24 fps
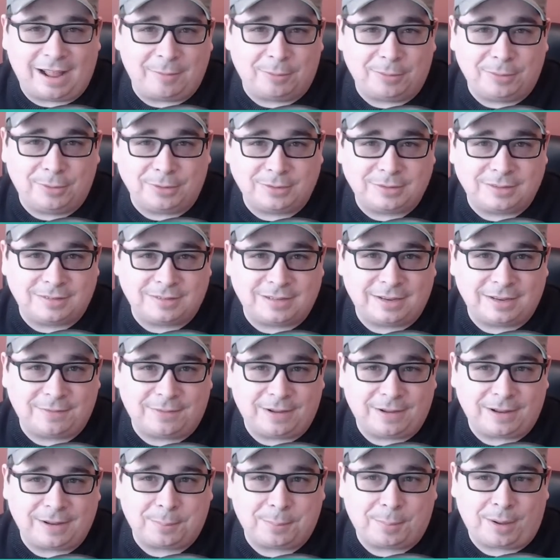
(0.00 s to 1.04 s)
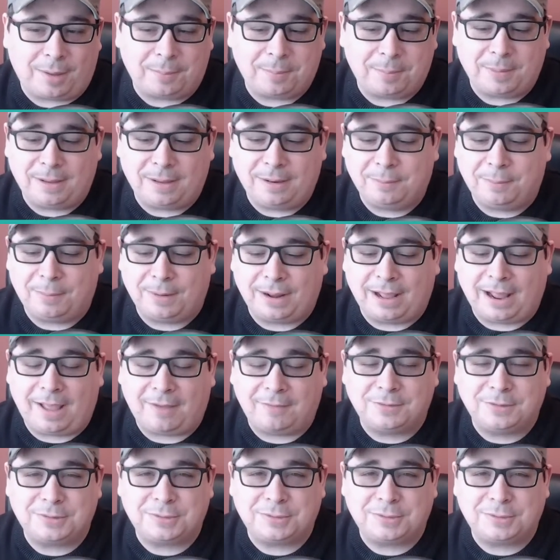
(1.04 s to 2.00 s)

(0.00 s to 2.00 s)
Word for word: I will look to see if I could pop in, but I have